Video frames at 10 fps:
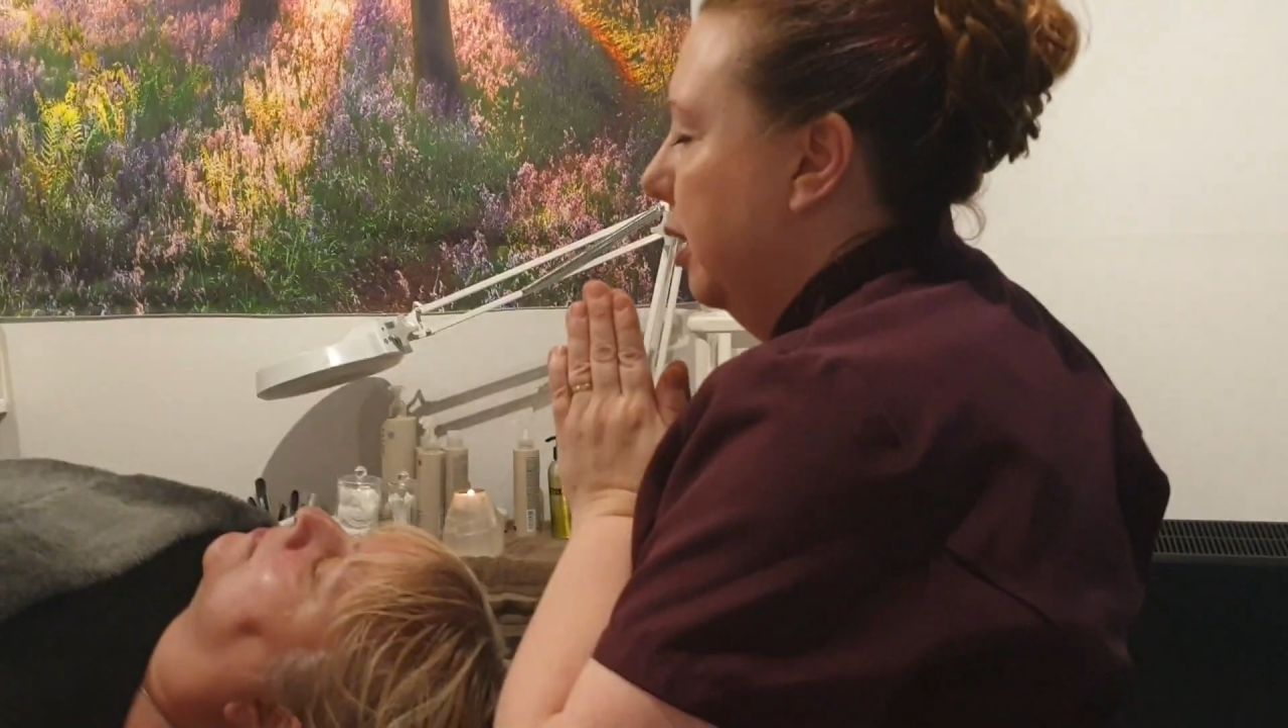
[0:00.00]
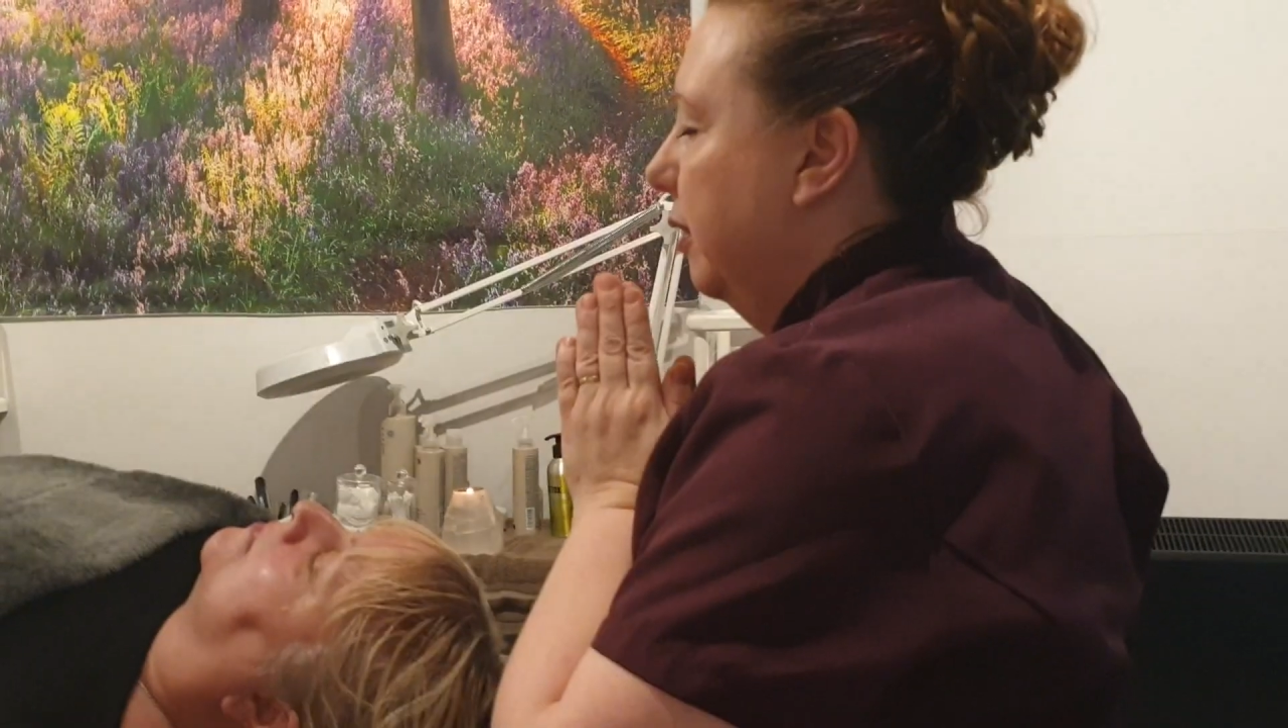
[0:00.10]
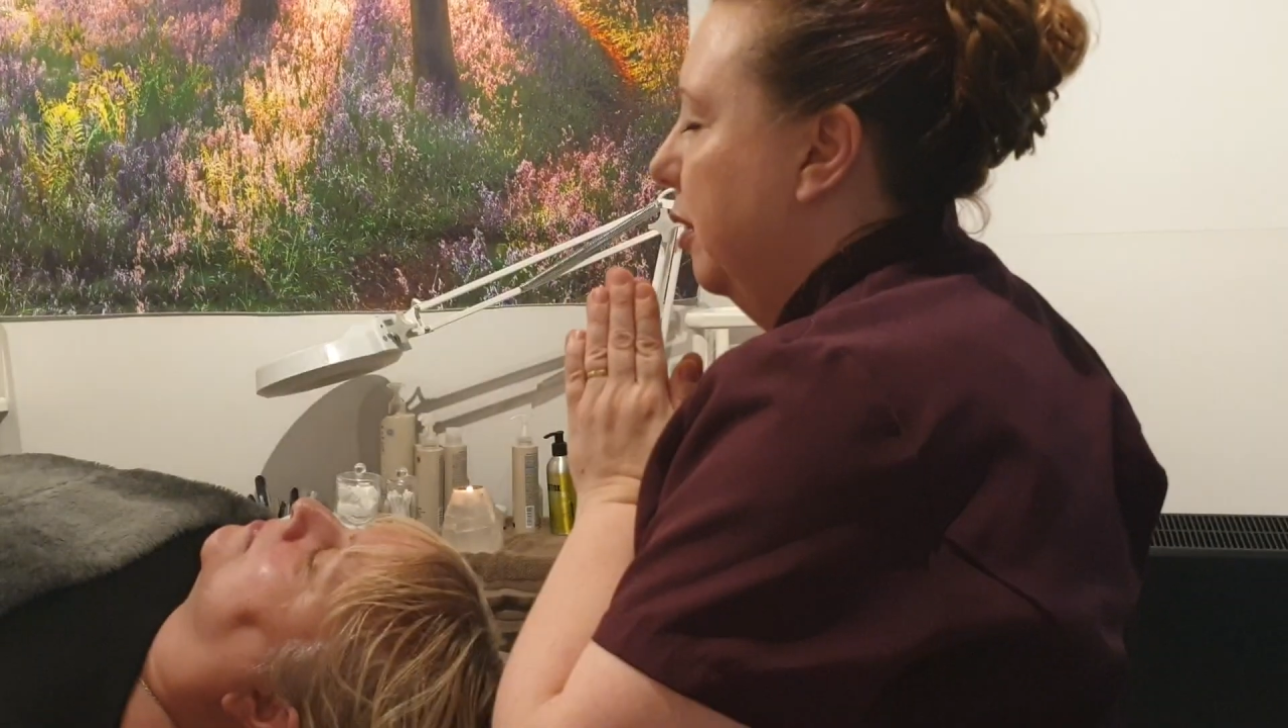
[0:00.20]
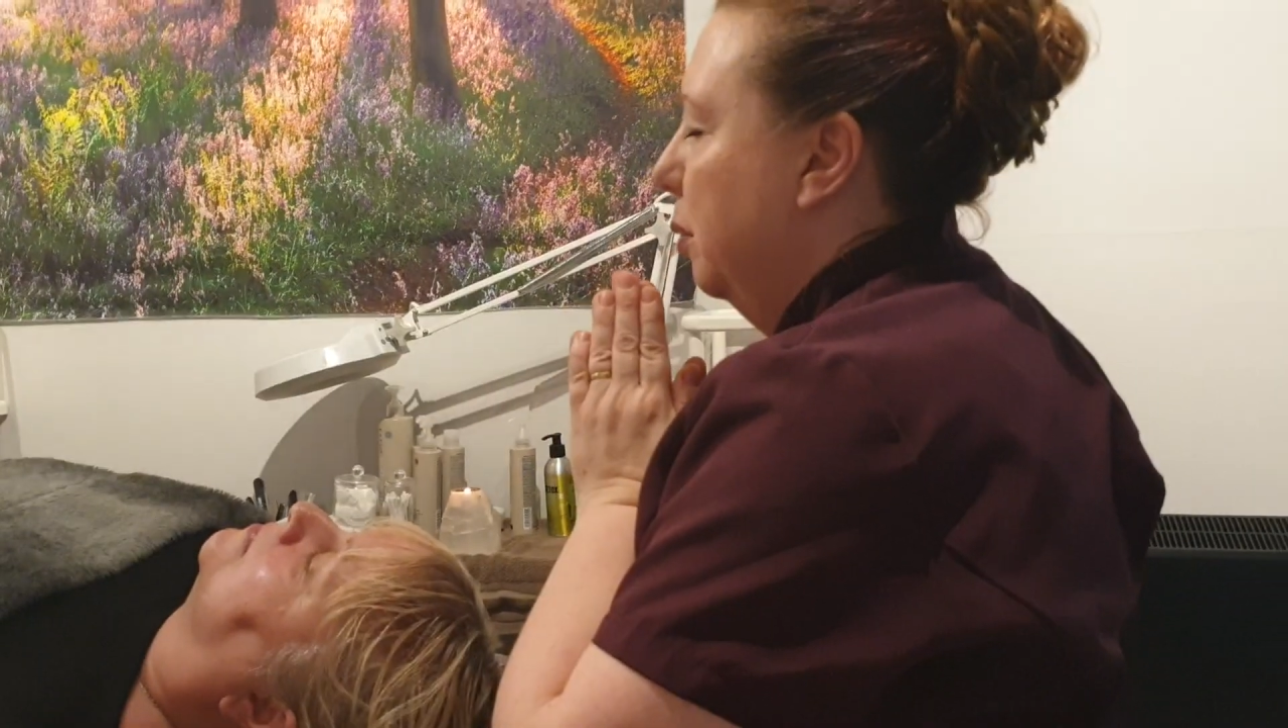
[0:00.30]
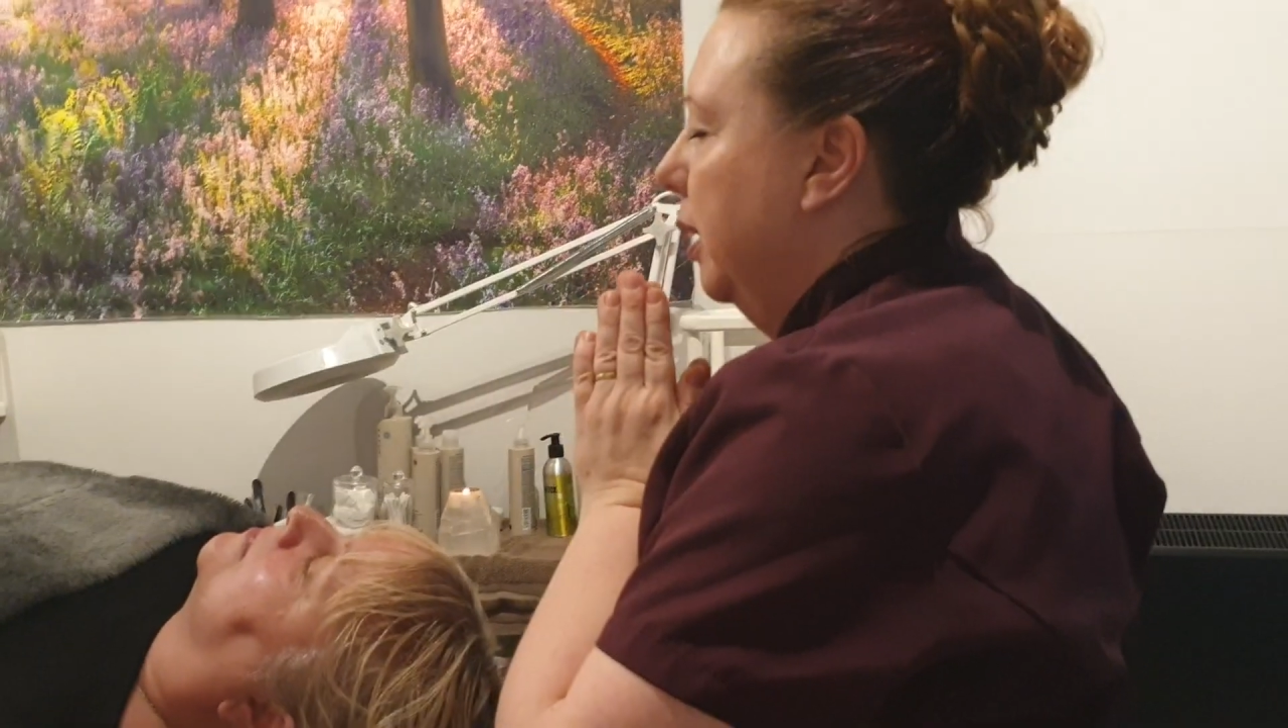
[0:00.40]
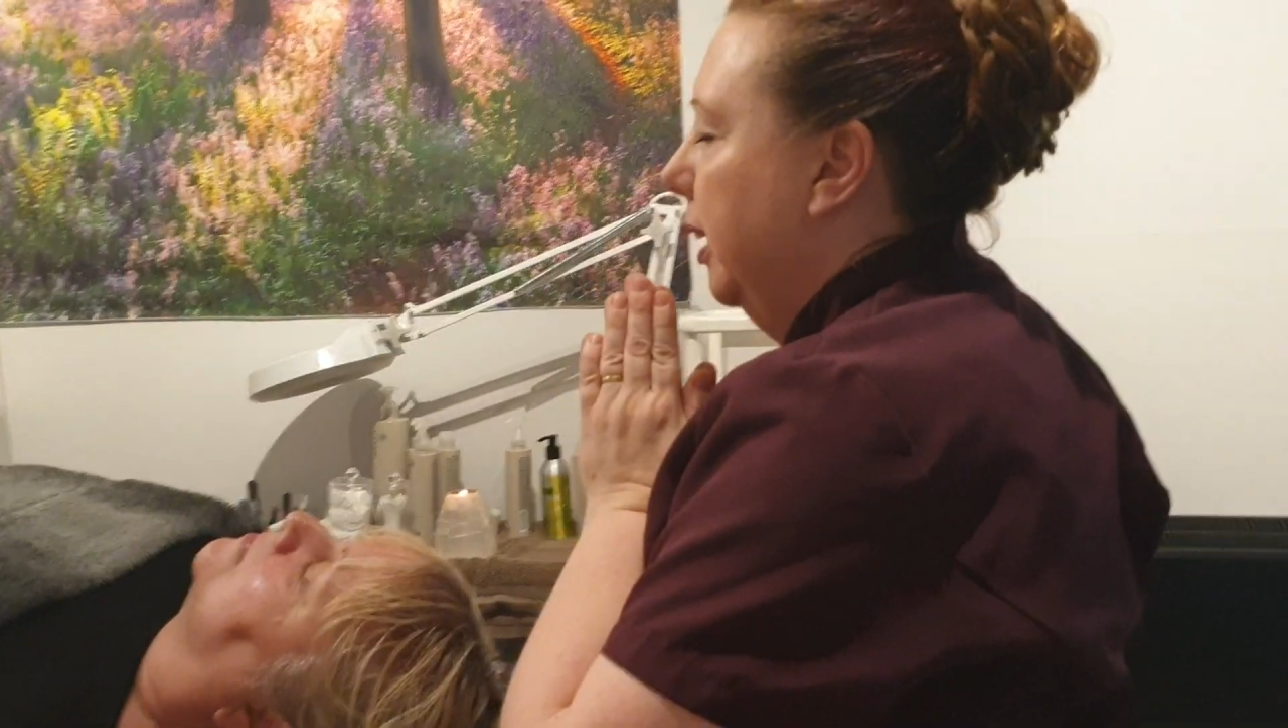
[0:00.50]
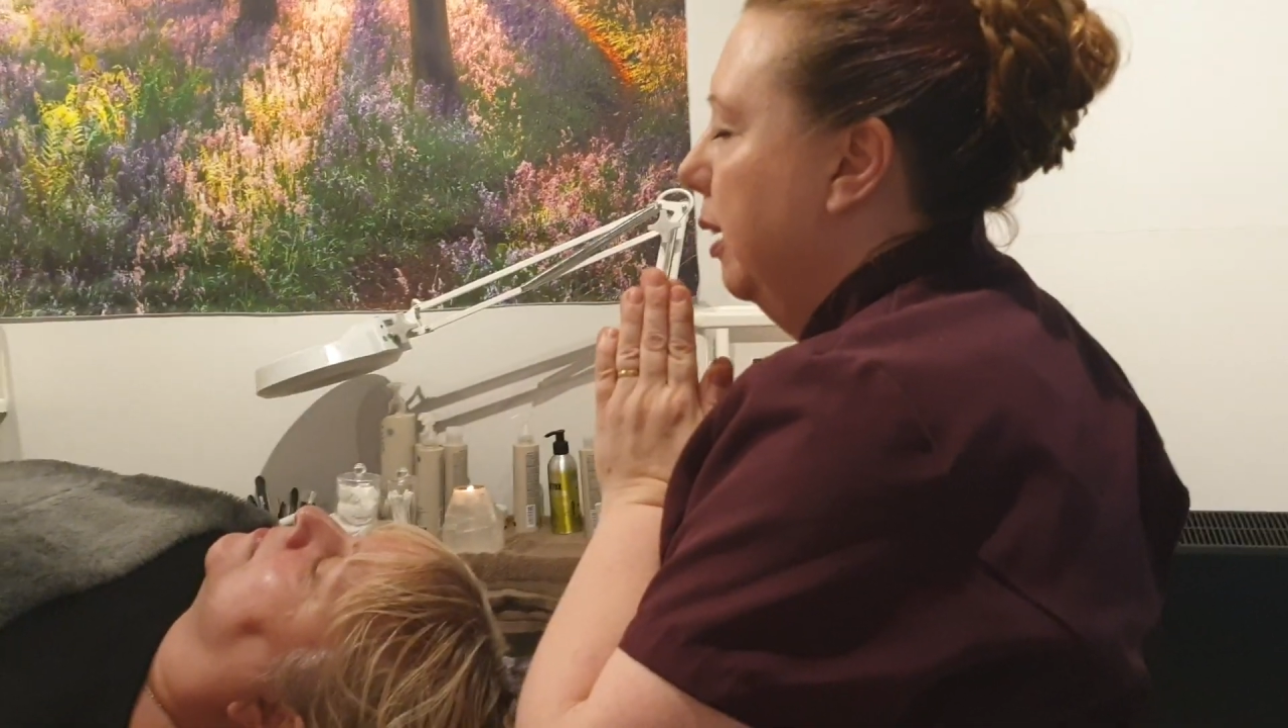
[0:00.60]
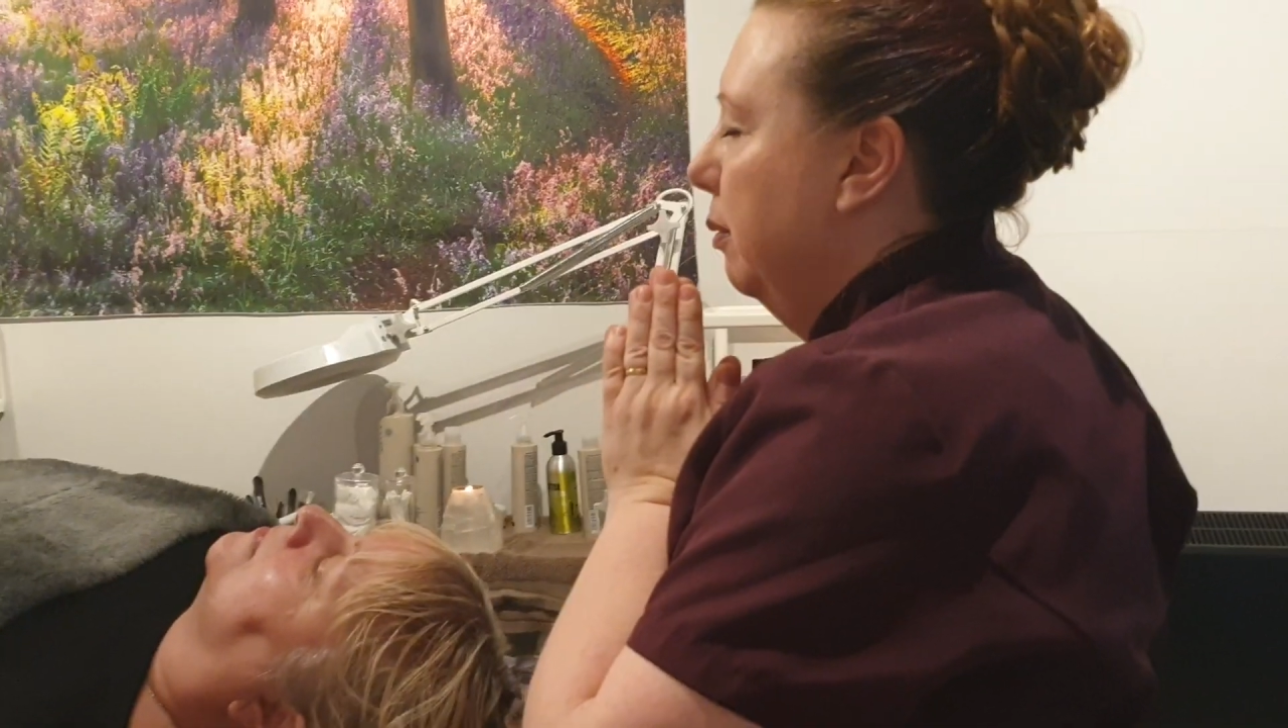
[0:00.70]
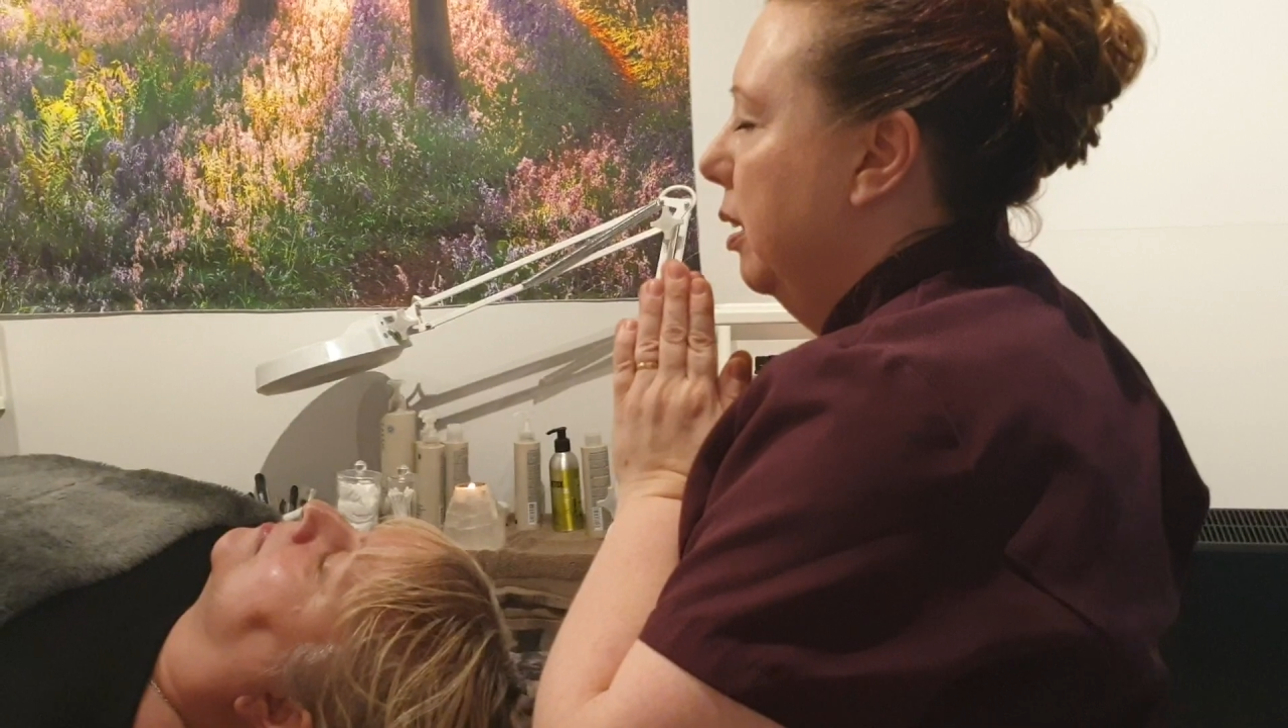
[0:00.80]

her for working